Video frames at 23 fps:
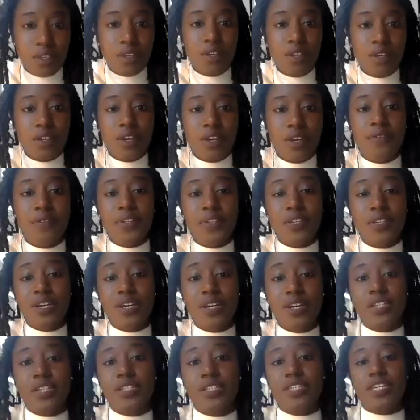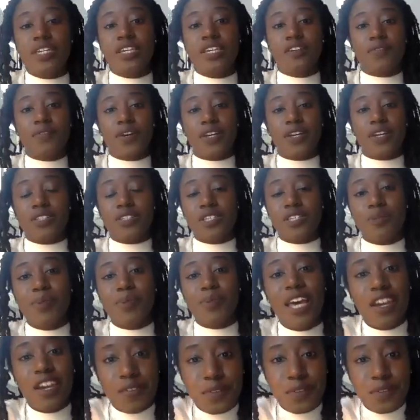COVID-19 versus
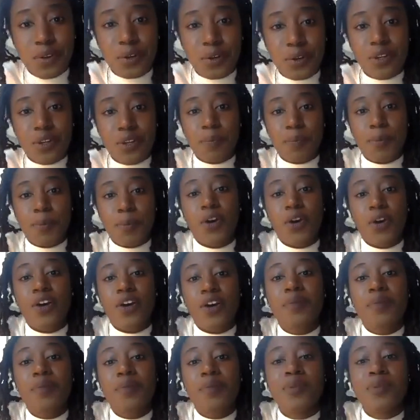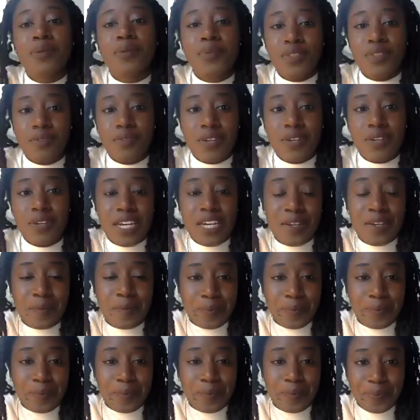Black Folk, poem number 3,
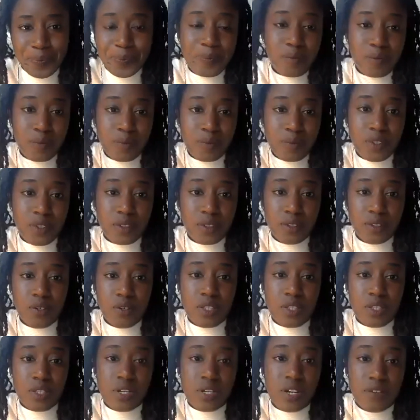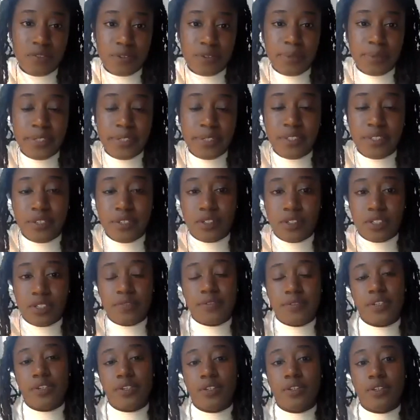with a line from Lucille
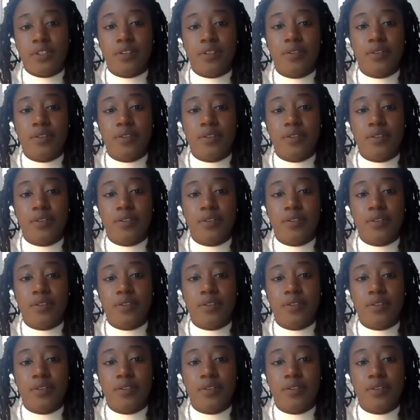Clifton.